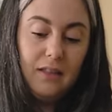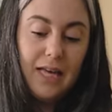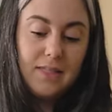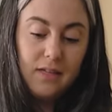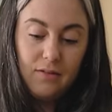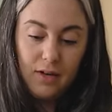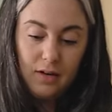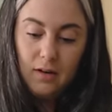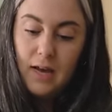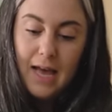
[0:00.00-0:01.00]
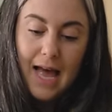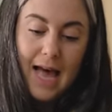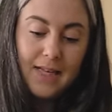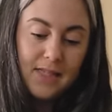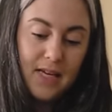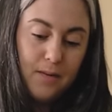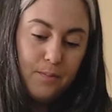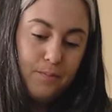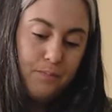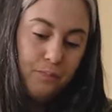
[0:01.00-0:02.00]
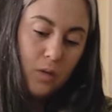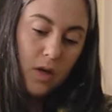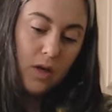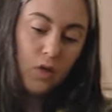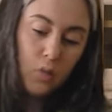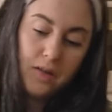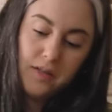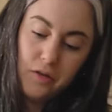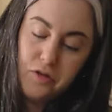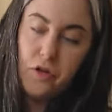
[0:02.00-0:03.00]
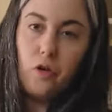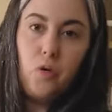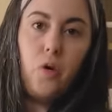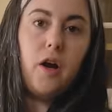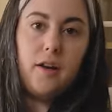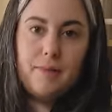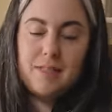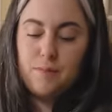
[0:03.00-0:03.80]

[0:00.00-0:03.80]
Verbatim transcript: less even, as in the ones closer to the core are gonna be